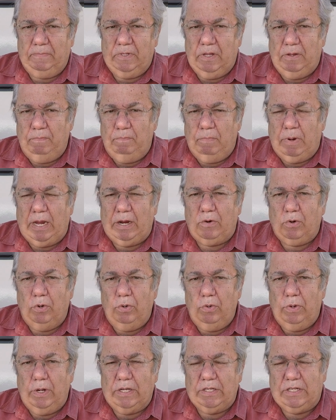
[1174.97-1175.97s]

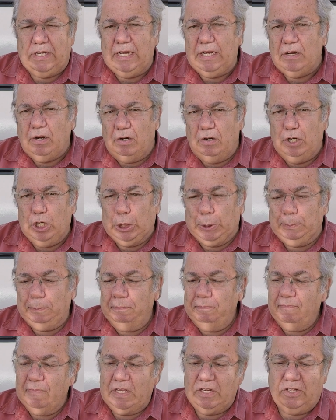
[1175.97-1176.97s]
micro SD card.
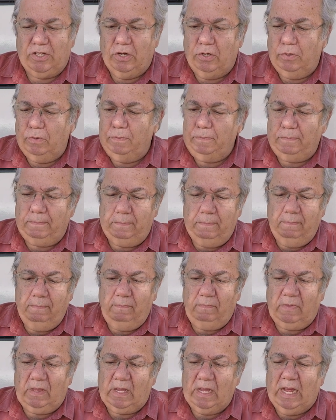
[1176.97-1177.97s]
So
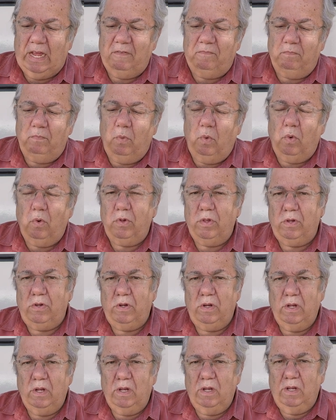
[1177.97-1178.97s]
I have more
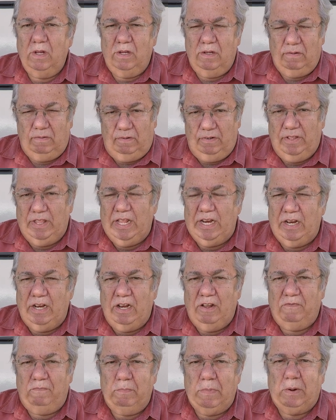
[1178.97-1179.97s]
than
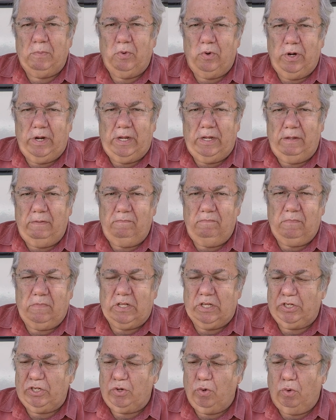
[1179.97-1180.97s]
enough memory
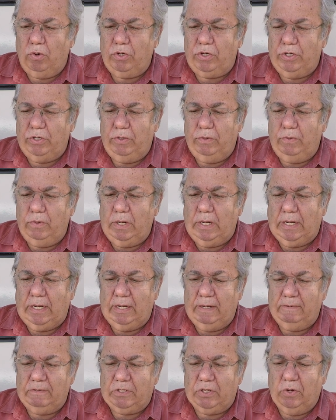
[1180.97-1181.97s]
to store
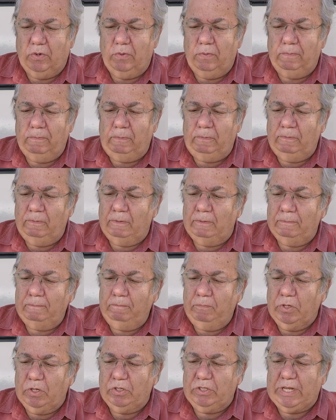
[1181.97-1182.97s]
to. So
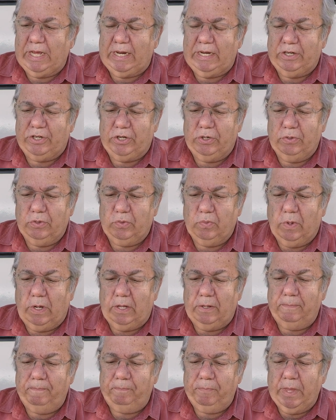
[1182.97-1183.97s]
there's that issue as
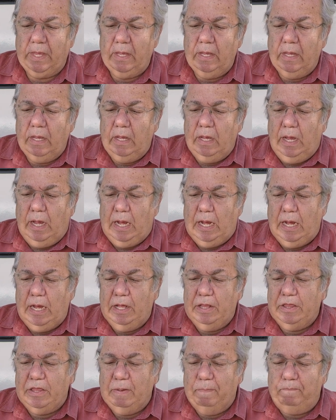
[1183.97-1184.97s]
well.
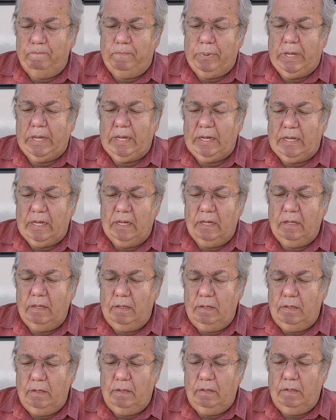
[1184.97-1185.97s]
The big
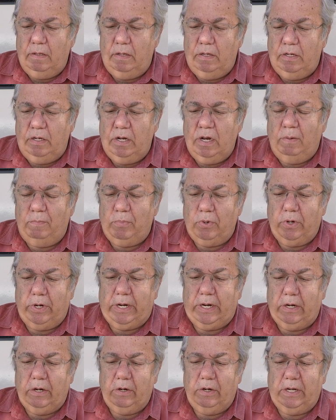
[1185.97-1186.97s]
number
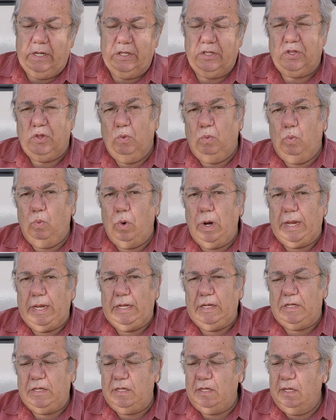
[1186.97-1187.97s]
here is the
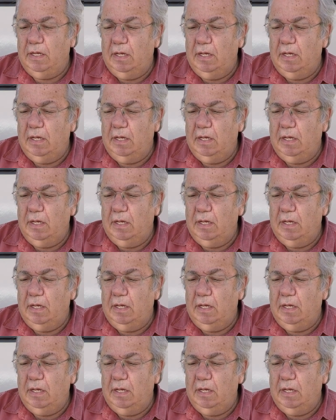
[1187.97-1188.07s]
weight.